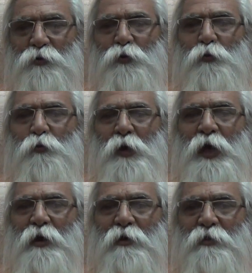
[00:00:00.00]
to
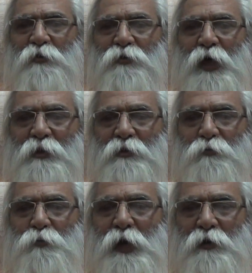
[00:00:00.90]
make this
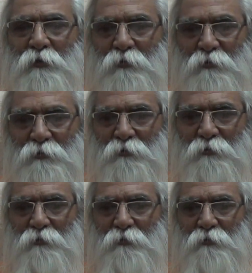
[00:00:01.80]
earth better.
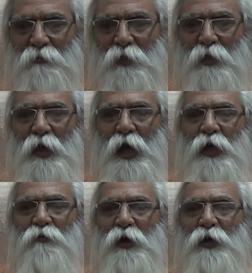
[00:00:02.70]

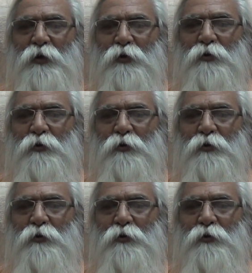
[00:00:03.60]
I want